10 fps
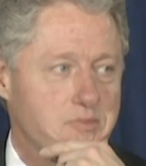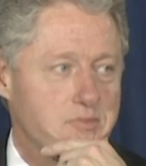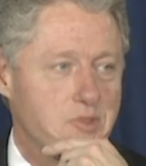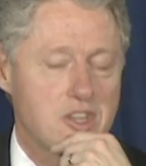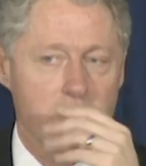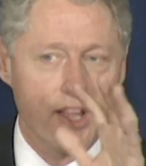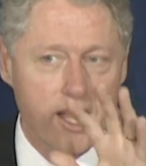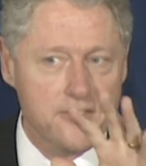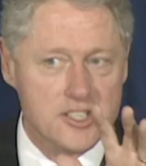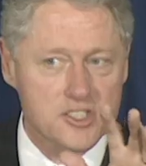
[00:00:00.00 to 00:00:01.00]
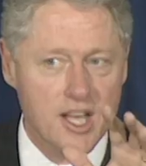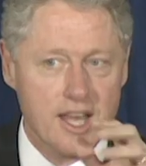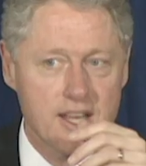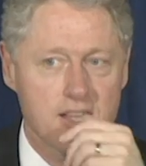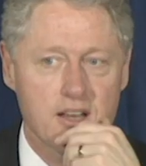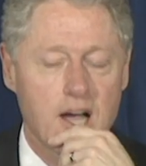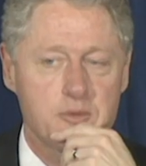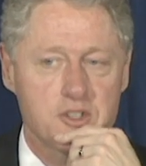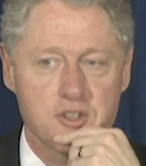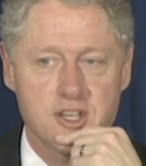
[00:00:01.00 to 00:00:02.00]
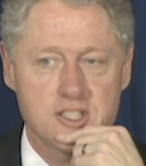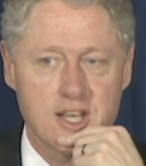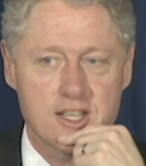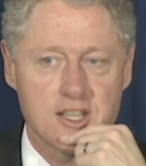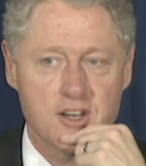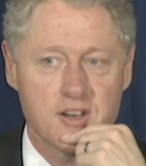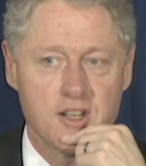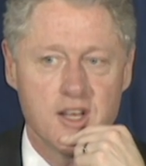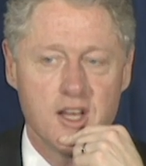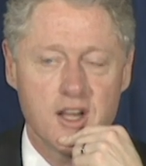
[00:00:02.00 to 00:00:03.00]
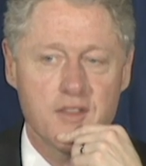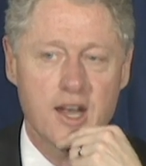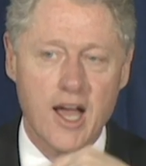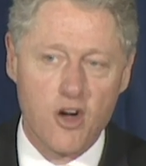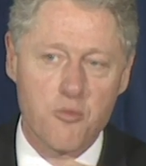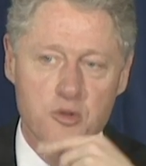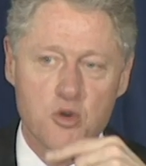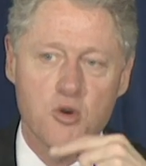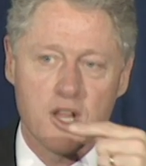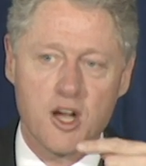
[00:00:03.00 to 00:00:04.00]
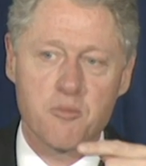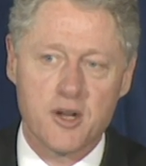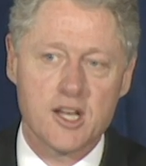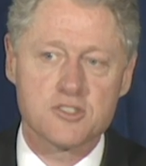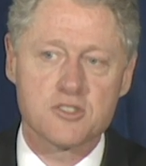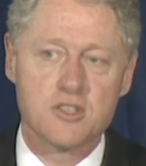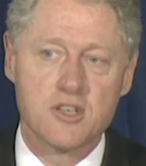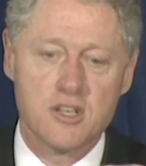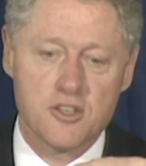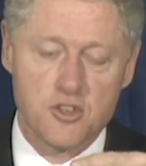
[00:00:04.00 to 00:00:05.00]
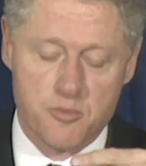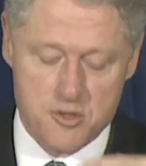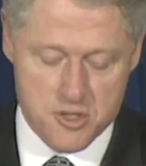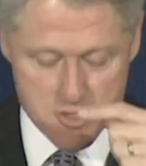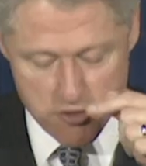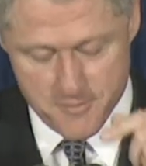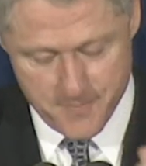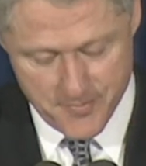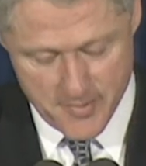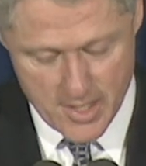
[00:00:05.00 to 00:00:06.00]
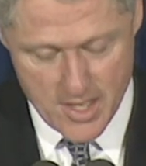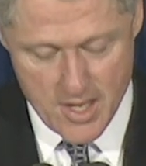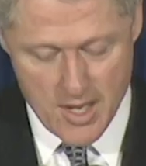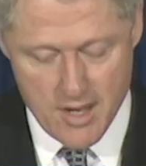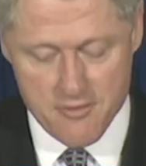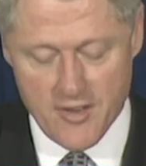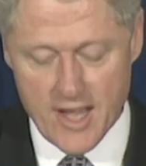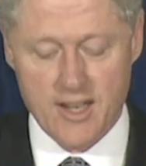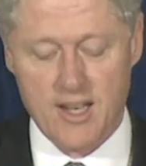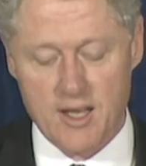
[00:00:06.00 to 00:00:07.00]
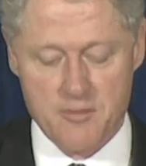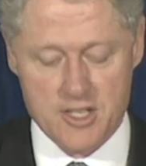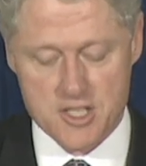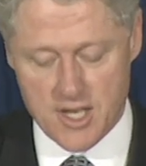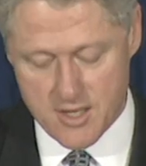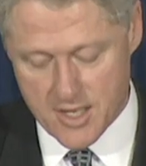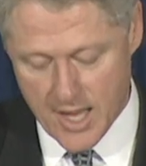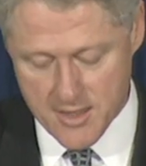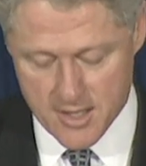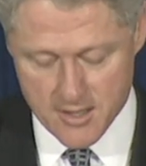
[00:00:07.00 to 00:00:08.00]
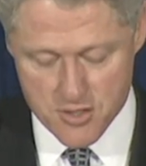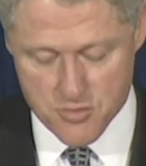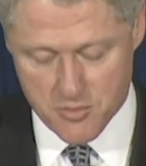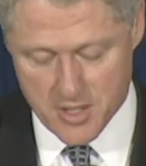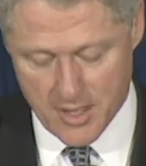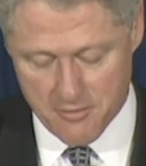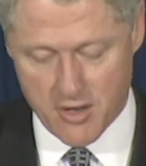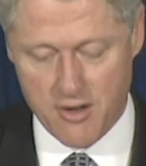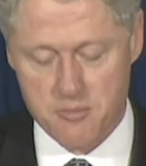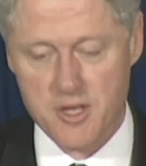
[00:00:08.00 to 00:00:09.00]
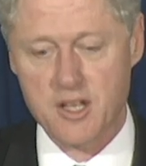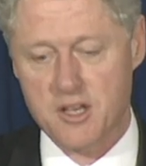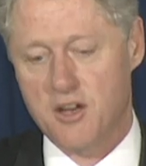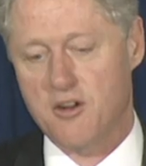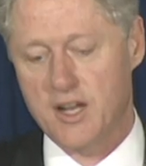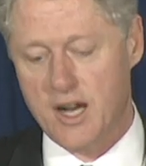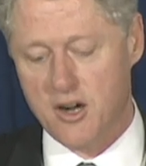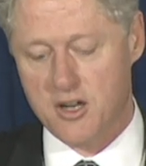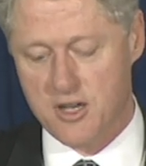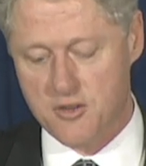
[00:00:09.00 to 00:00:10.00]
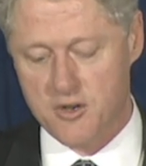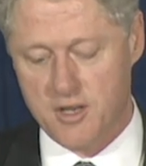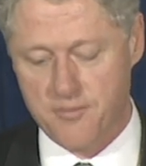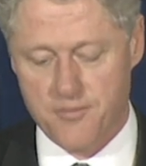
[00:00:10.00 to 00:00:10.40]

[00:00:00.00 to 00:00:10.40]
But there are a lot of exciting opportunities out there that I hope you will help us to pursue. Finally, let me say that I think this will be a very big year in our country